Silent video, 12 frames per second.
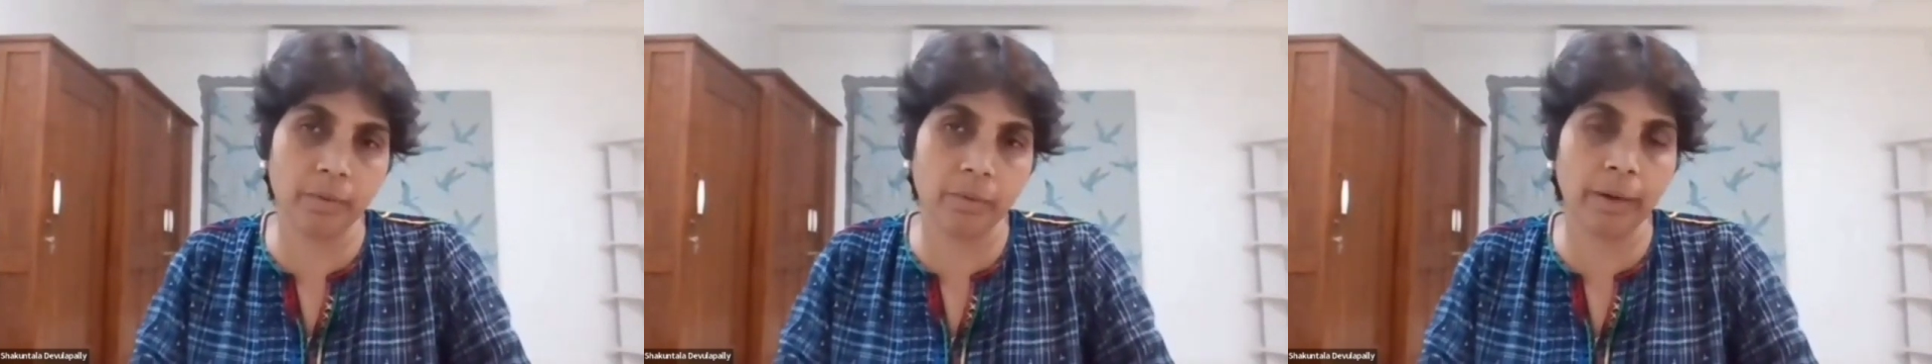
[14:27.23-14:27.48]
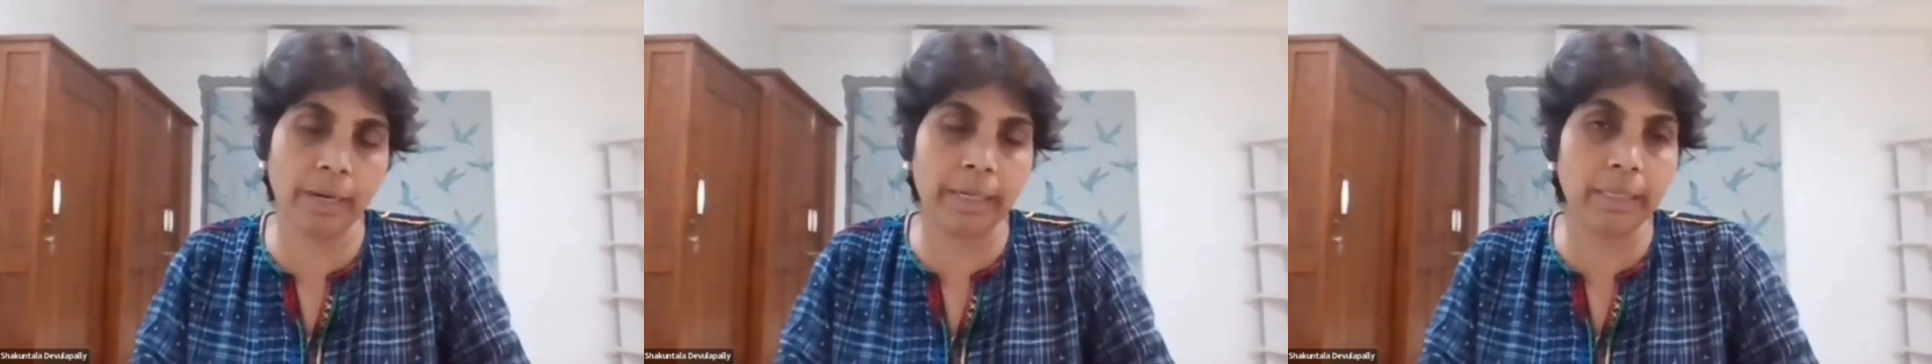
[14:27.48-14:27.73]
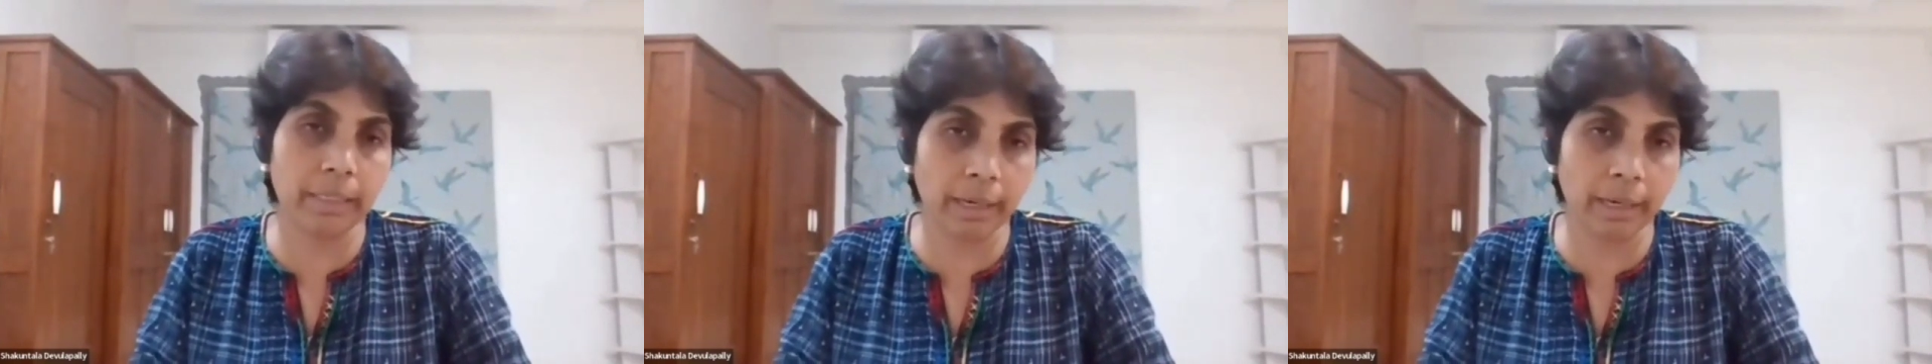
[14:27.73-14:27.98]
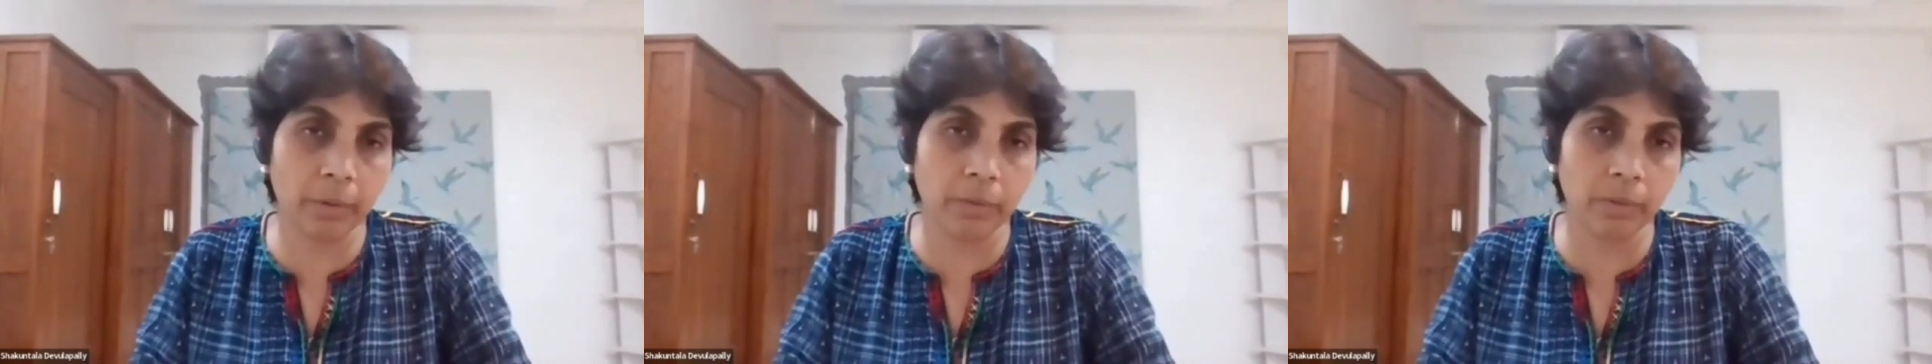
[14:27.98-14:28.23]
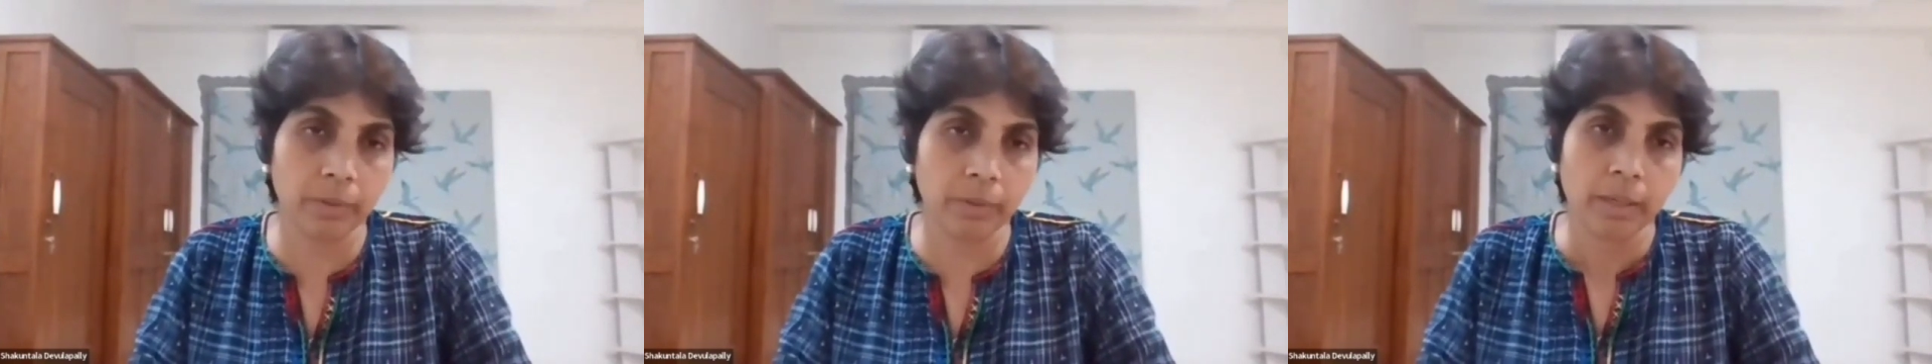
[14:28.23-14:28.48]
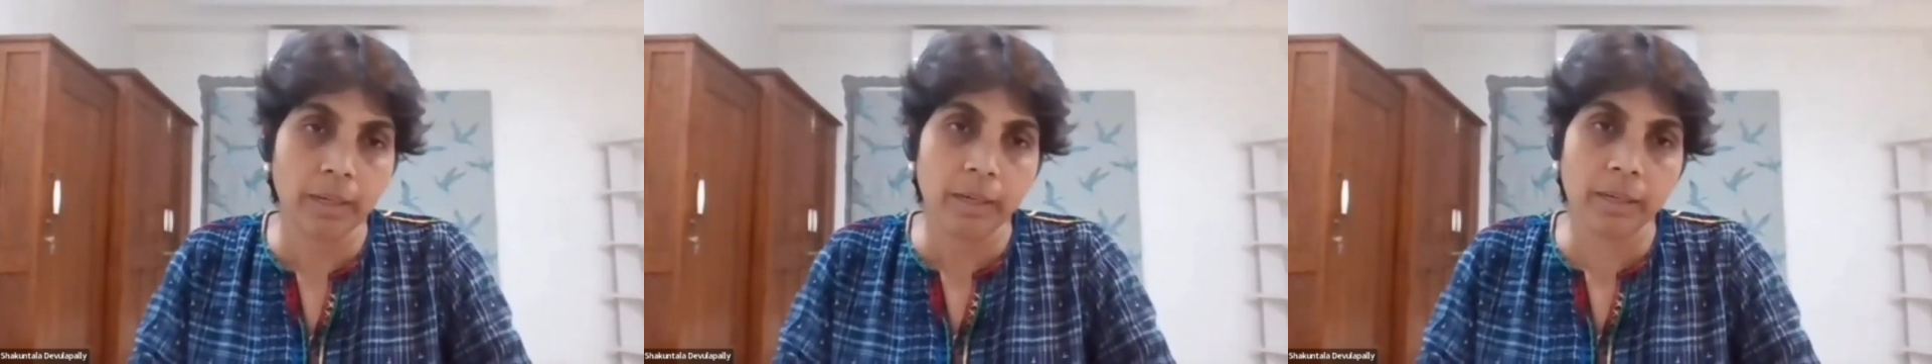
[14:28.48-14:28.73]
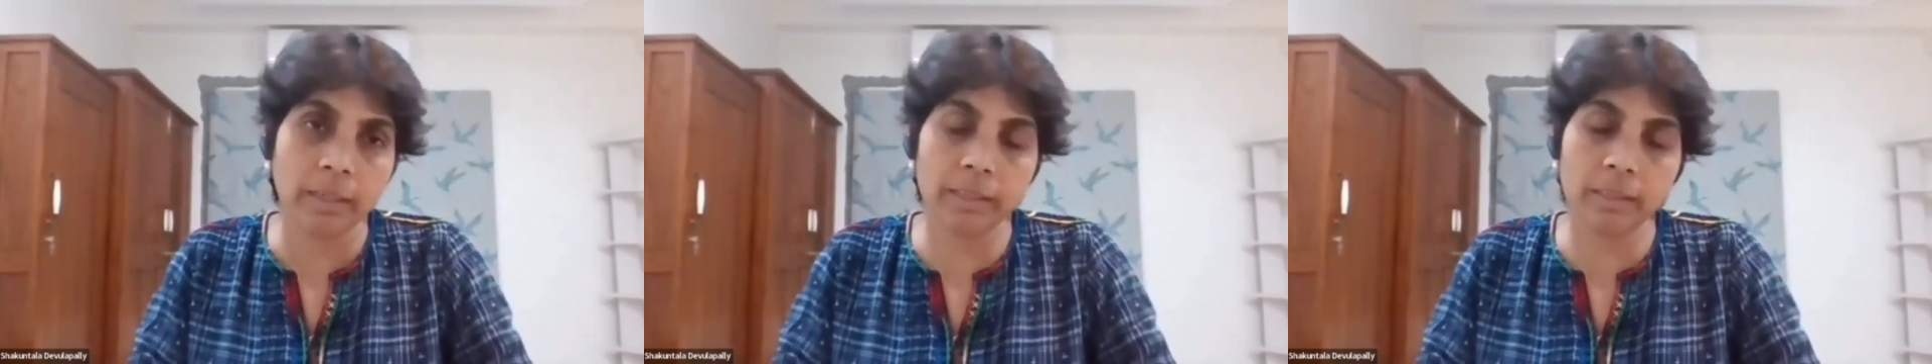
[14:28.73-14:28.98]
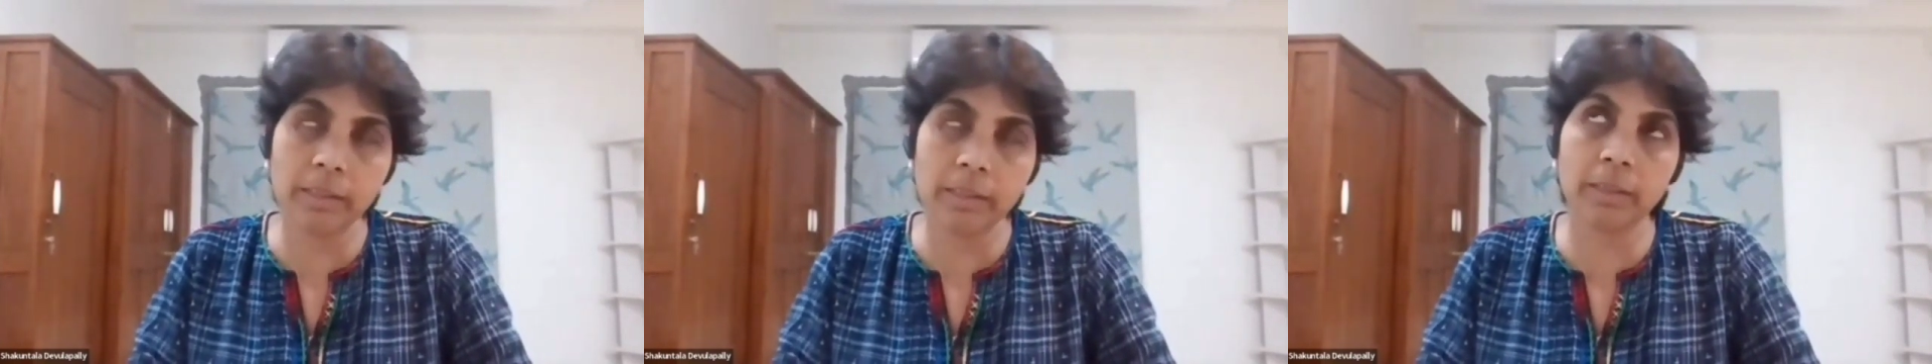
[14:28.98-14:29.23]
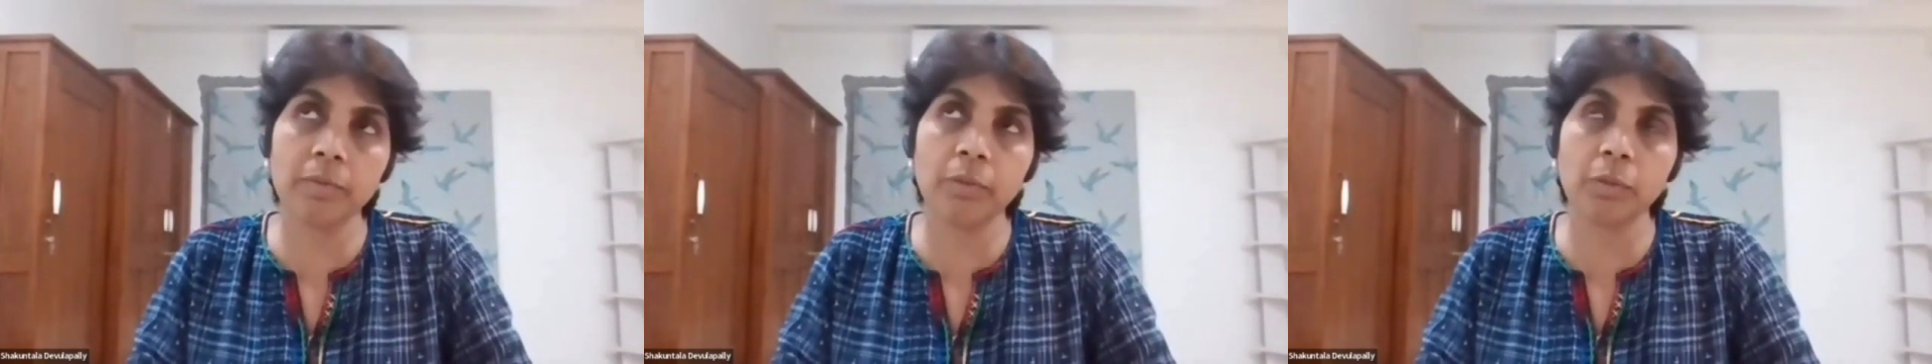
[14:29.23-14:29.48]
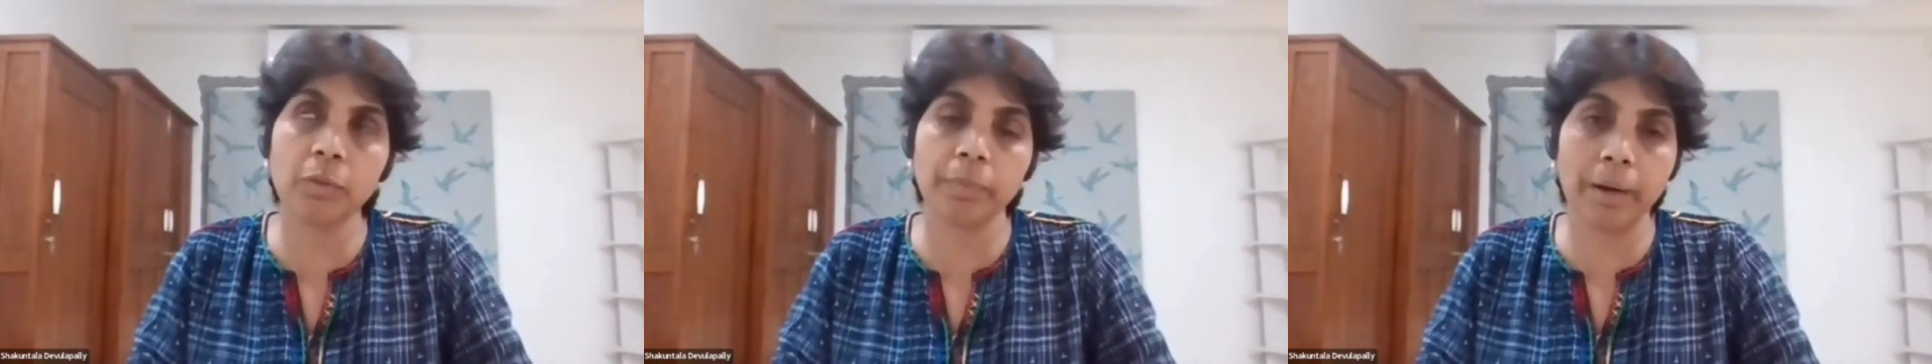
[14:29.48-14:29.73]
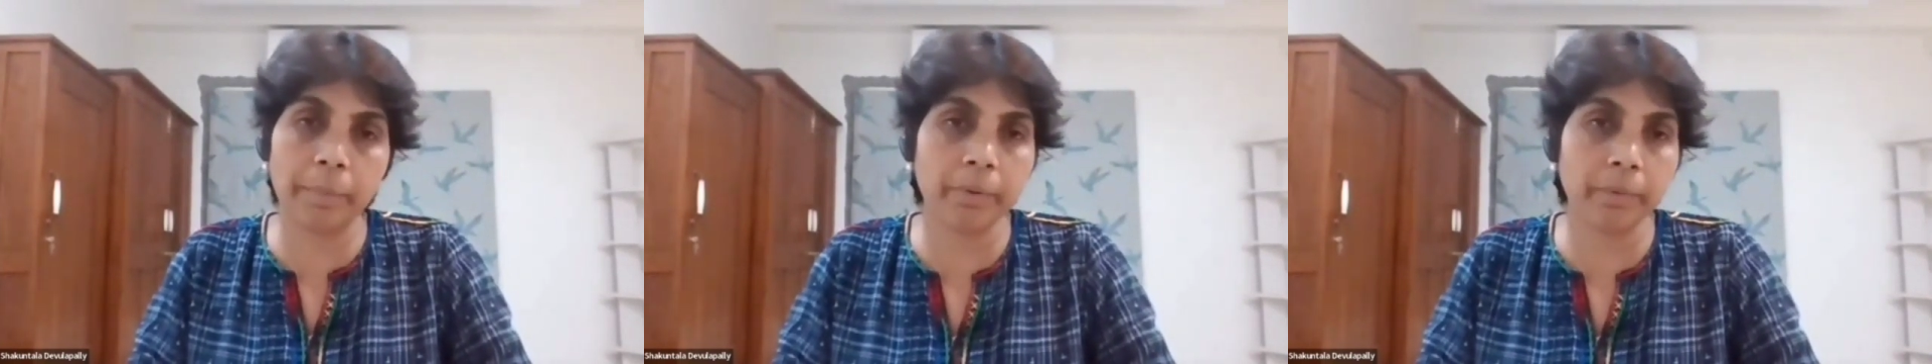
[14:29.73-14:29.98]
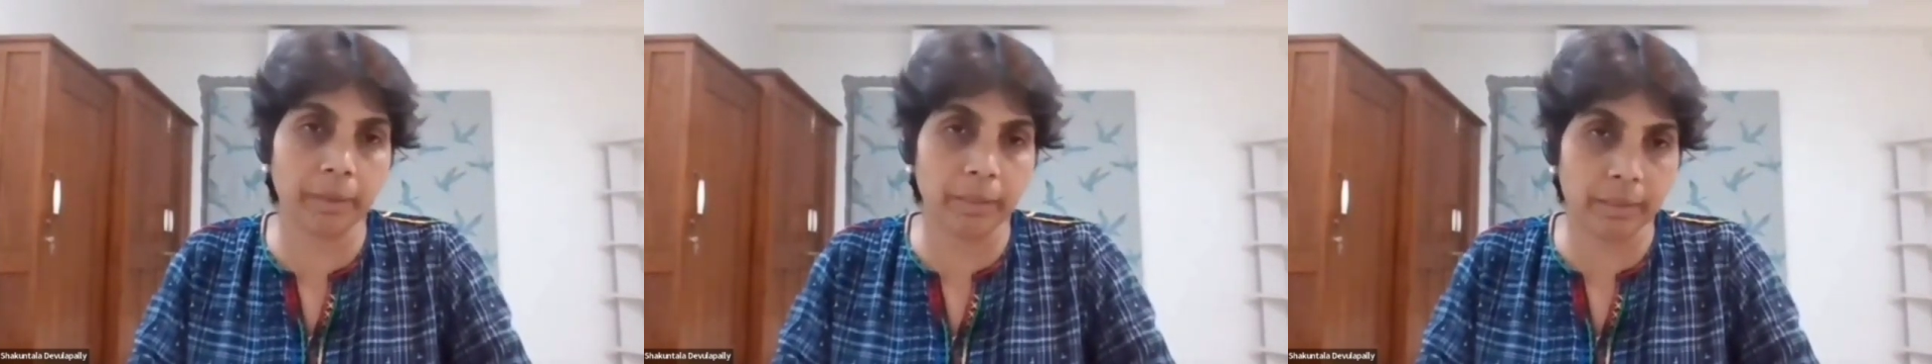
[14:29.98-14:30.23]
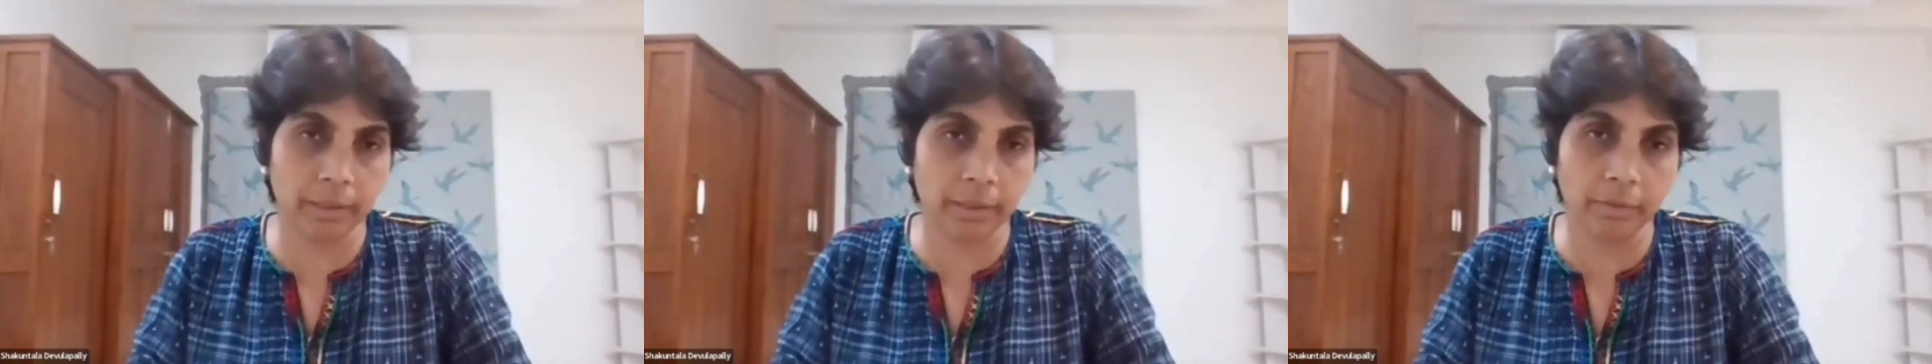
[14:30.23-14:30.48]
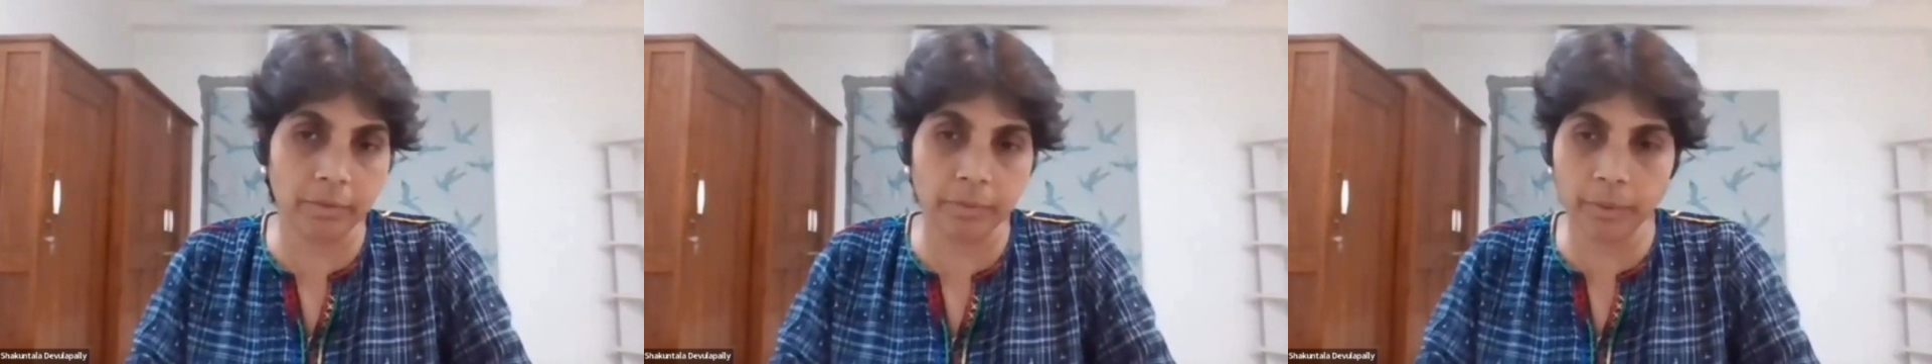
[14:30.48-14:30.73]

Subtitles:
winding down and I deserved to pamper myself